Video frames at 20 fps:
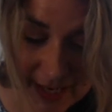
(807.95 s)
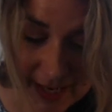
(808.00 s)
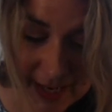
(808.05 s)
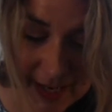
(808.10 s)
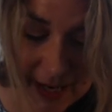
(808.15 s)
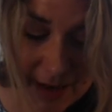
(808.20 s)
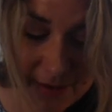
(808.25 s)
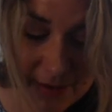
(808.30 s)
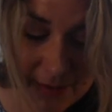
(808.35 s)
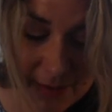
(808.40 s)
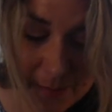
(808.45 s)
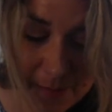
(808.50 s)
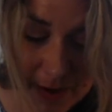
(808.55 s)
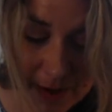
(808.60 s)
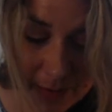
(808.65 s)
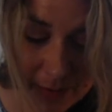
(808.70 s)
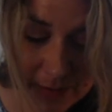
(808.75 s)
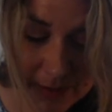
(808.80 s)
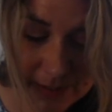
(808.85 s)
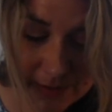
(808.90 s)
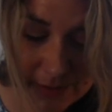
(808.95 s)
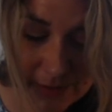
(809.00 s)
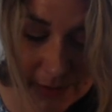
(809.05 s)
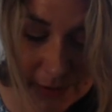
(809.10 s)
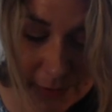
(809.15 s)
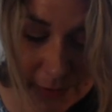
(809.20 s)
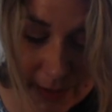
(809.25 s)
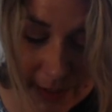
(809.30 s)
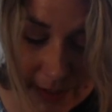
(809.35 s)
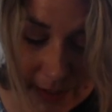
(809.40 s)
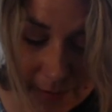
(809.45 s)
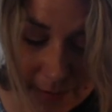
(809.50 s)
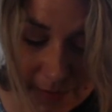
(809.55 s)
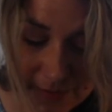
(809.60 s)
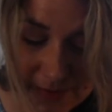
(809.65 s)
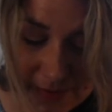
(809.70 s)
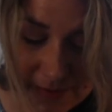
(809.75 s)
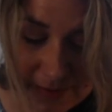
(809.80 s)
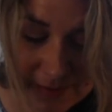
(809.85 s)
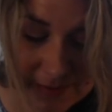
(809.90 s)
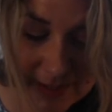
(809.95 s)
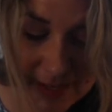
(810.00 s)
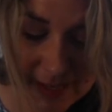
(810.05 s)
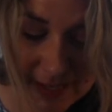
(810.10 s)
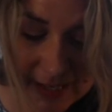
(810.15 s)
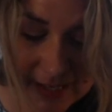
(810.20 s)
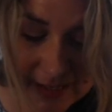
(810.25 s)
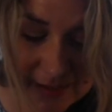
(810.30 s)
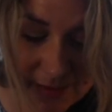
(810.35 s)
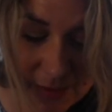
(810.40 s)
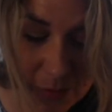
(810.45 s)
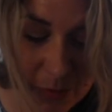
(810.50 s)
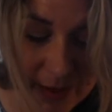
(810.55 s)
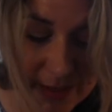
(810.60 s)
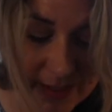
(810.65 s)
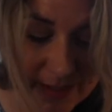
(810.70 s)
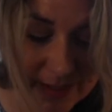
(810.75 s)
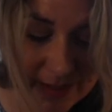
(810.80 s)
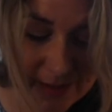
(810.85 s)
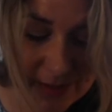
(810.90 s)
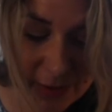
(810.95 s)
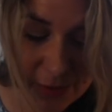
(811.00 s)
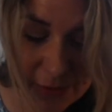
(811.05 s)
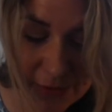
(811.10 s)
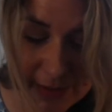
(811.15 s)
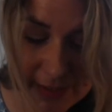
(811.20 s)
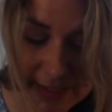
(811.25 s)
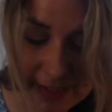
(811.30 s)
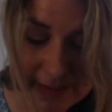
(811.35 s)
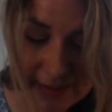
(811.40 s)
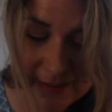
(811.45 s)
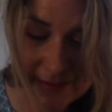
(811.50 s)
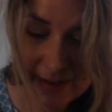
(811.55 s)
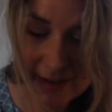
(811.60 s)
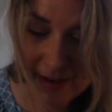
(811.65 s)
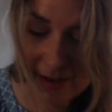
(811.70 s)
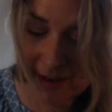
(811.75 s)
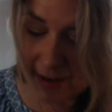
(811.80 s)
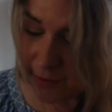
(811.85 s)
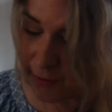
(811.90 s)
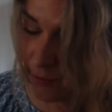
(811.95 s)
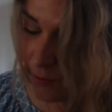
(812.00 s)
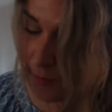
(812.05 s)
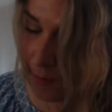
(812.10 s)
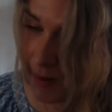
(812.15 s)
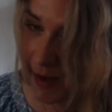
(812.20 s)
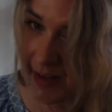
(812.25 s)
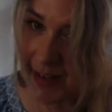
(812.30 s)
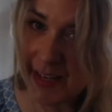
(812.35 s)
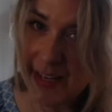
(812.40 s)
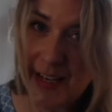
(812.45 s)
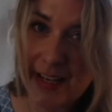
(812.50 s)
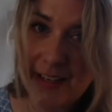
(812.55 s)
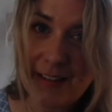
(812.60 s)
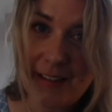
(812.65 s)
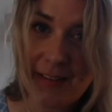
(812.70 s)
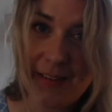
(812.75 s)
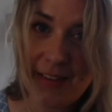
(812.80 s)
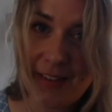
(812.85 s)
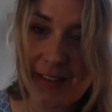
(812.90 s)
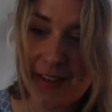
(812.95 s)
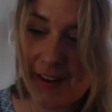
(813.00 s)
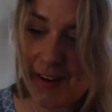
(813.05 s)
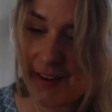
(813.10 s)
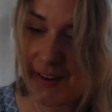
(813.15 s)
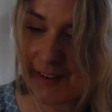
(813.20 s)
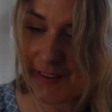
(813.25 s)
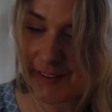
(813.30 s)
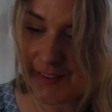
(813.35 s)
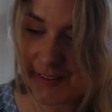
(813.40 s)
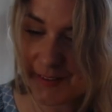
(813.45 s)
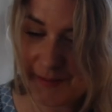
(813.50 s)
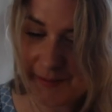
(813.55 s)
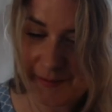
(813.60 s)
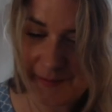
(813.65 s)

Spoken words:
hearing the mountain stream and the sea and the wind in the trees under a blanket of stars.